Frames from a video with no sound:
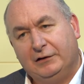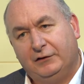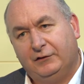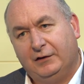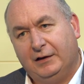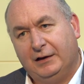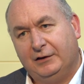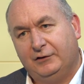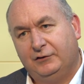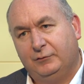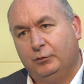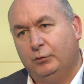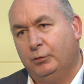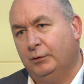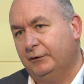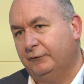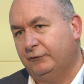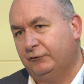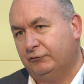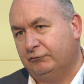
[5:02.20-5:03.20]
intangible
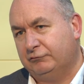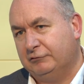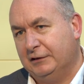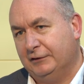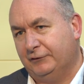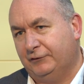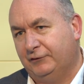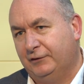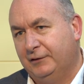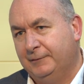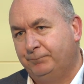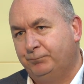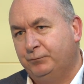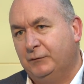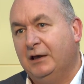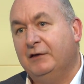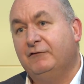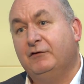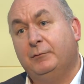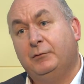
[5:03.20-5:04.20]
one of trust.
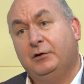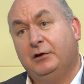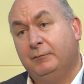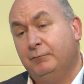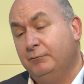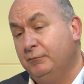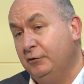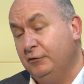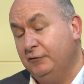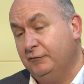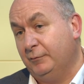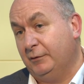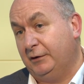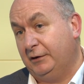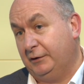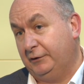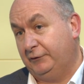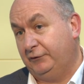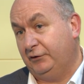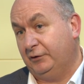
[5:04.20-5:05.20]
If I'm going to move
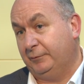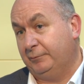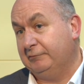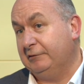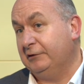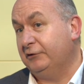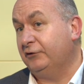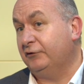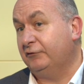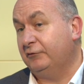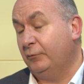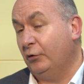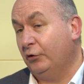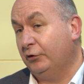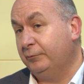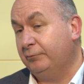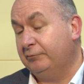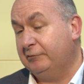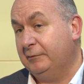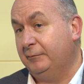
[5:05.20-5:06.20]
my IT operations from
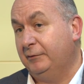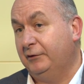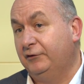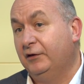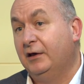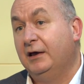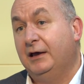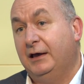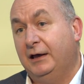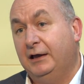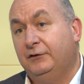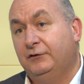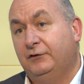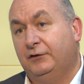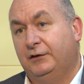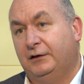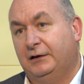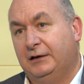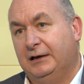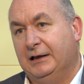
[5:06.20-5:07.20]
on-premise into
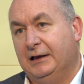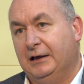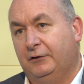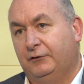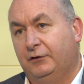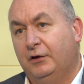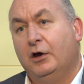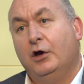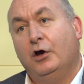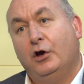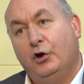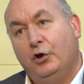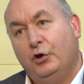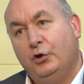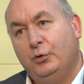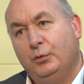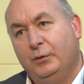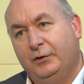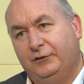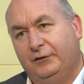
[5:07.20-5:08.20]
the cloud,
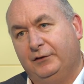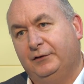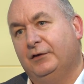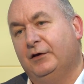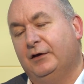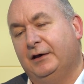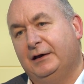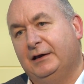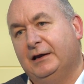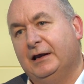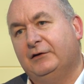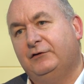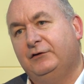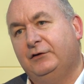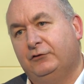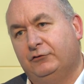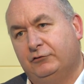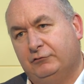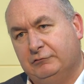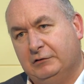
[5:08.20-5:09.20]
who is it that I can actually
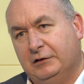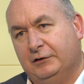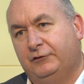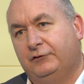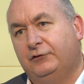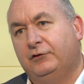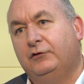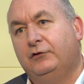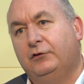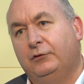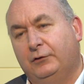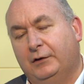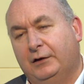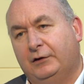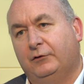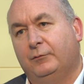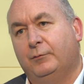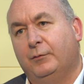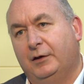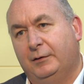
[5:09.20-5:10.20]
trust to do that
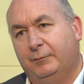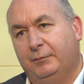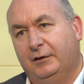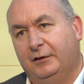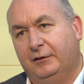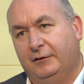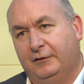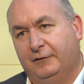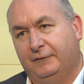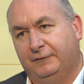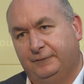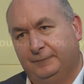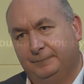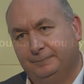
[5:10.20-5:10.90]
on my behalf?